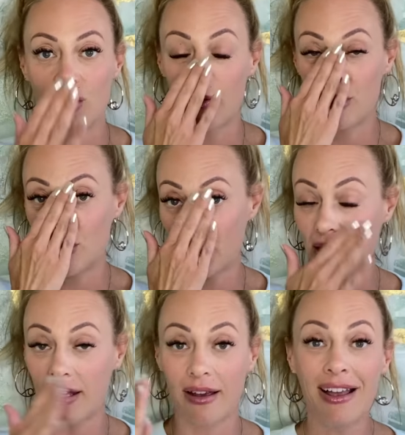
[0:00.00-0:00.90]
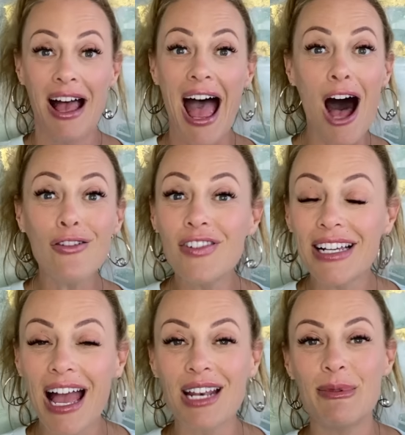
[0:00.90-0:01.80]
You know, I've been doing the Alpha
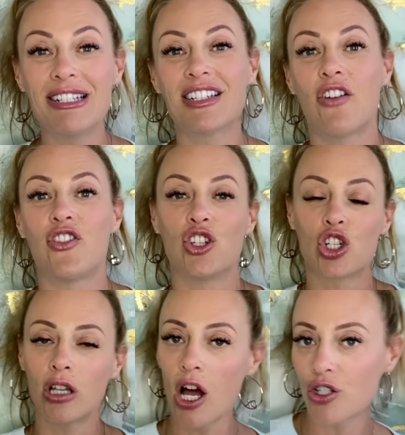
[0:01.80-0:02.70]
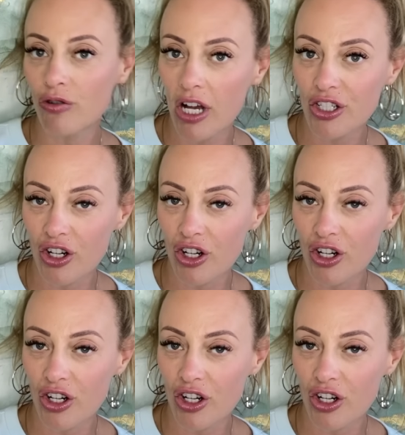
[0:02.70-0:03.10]
Academy stuff and the Shallontourage,